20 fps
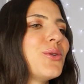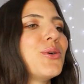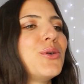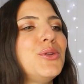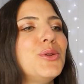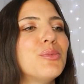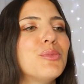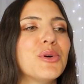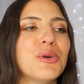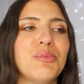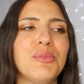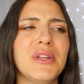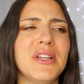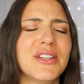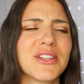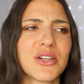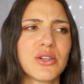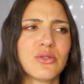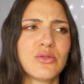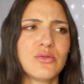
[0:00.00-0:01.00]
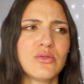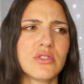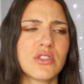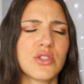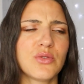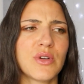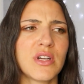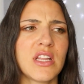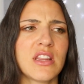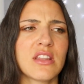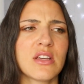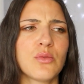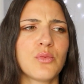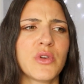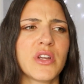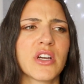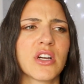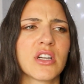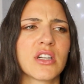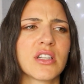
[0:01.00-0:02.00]
Ooh, the puppy, don't do anything
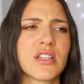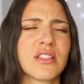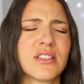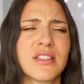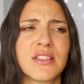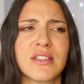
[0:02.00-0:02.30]
weird.